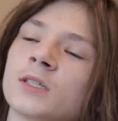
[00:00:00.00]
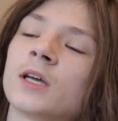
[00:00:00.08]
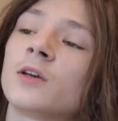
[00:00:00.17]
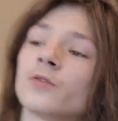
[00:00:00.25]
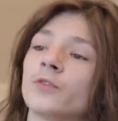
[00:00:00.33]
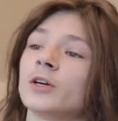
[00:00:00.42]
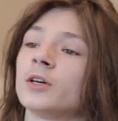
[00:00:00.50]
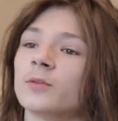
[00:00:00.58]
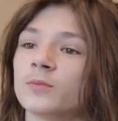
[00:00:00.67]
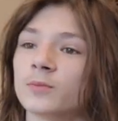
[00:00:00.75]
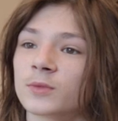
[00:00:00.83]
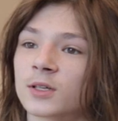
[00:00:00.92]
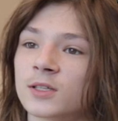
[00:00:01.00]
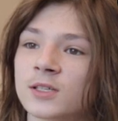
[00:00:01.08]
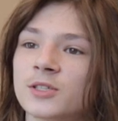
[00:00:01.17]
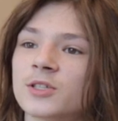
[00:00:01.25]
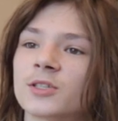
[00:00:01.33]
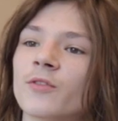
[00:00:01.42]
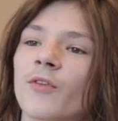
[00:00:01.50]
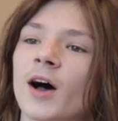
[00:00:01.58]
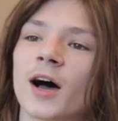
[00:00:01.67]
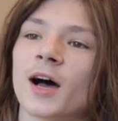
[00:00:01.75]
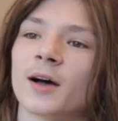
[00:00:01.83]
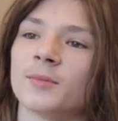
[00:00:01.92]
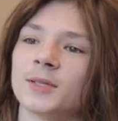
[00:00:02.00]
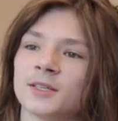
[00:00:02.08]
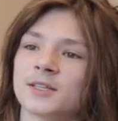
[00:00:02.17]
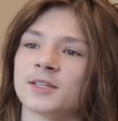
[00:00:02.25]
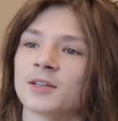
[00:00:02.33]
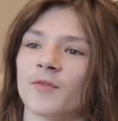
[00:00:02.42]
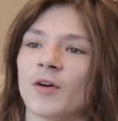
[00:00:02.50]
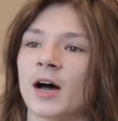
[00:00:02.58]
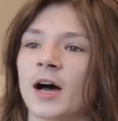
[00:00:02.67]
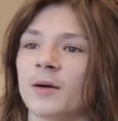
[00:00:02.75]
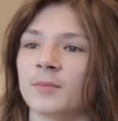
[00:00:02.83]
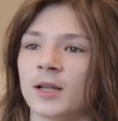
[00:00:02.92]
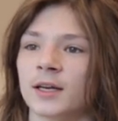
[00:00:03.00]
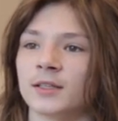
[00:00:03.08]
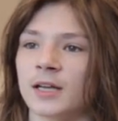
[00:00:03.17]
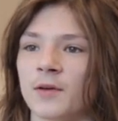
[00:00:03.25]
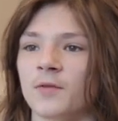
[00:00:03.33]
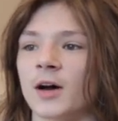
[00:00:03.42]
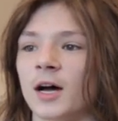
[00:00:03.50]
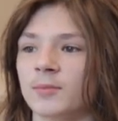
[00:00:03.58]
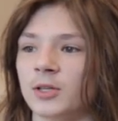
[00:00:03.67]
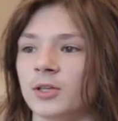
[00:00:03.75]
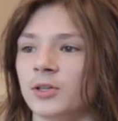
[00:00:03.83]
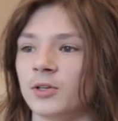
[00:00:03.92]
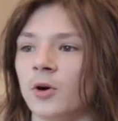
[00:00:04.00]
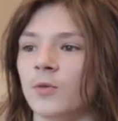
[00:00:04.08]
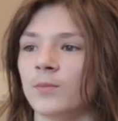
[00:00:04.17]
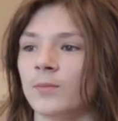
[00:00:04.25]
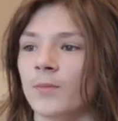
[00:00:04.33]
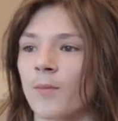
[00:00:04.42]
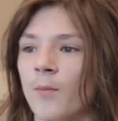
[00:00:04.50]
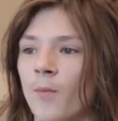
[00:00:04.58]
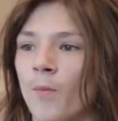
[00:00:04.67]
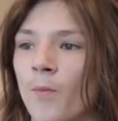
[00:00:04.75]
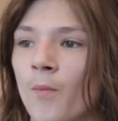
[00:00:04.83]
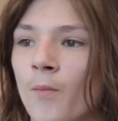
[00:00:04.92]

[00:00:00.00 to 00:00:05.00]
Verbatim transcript: King Vamp, cause it's just yeah. a vibe. It's yeah. just a vibe. Like that vibe is just dope. Wait, King,